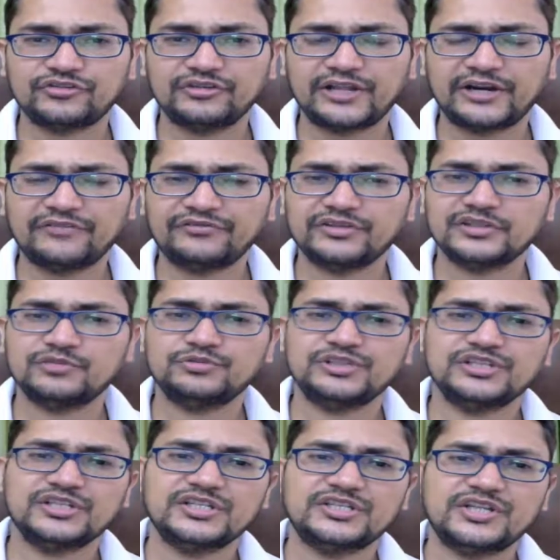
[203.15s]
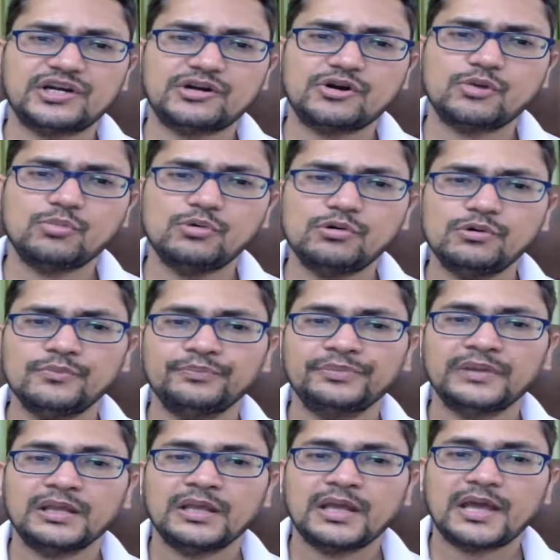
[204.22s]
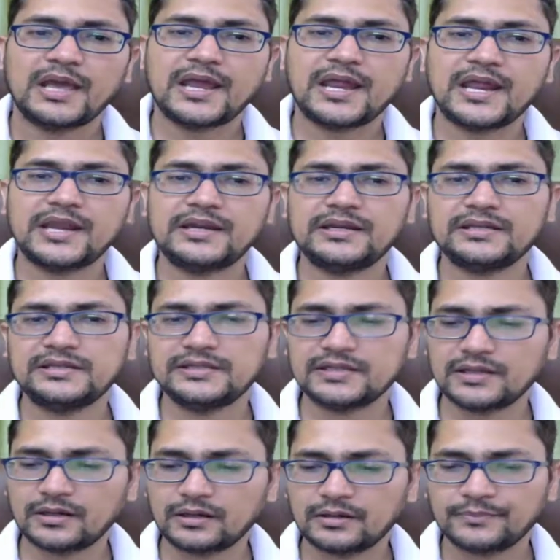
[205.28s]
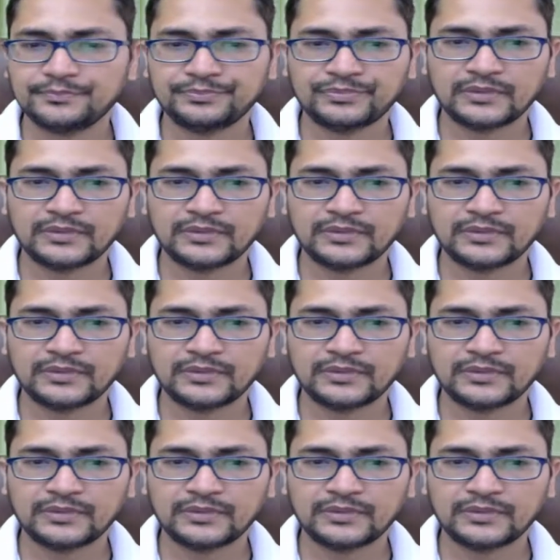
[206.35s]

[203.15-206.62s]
knight f6 which is the standard move. And here